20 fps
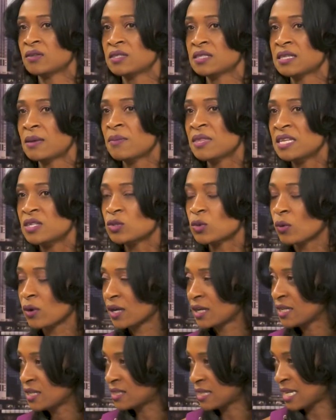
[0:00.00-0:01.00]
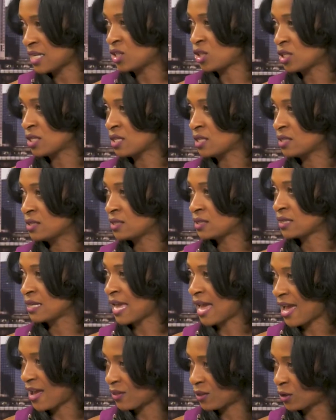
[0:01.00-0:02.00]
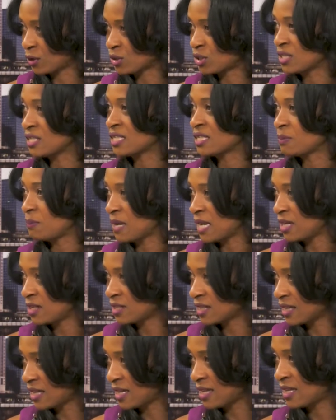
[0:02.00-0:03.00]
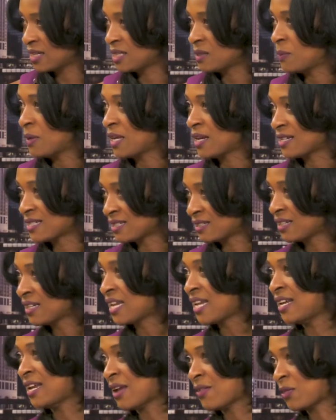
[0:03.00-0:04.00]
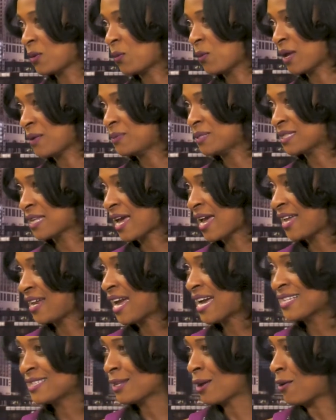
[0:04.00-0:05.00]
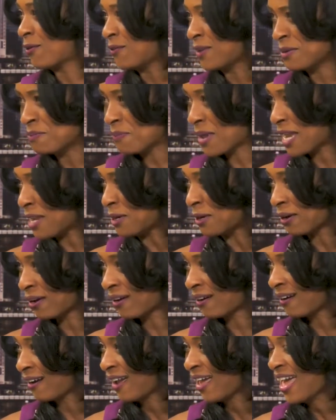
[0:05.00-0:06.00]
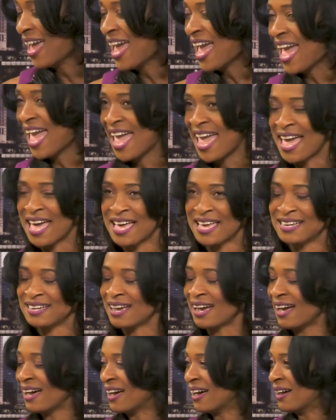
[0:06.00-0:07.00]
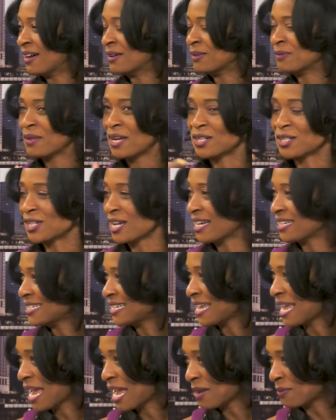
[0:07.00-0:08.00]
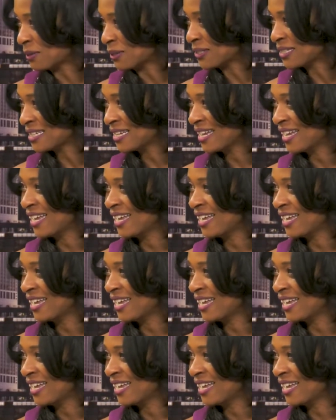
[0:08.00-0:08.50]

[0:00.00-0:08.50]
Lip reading: some of these organizations organizations gather to speak to kids? Because looking at the website, I saw Vin Baker, and Ashanti Hamilton.